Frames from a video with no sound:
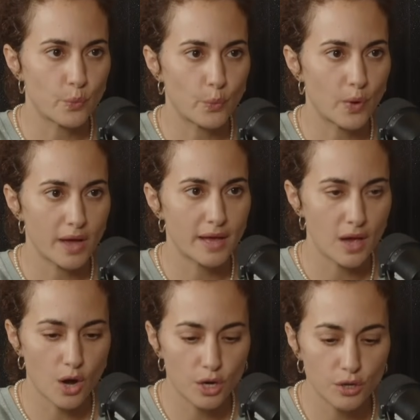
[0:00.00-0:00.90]
Why
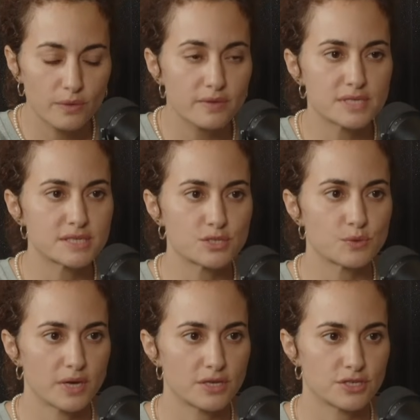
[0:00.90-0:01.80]
are you in this
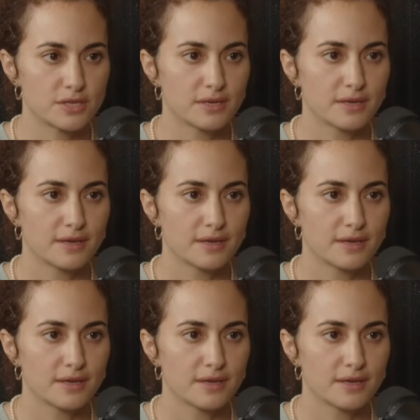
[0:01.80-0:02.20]
situation?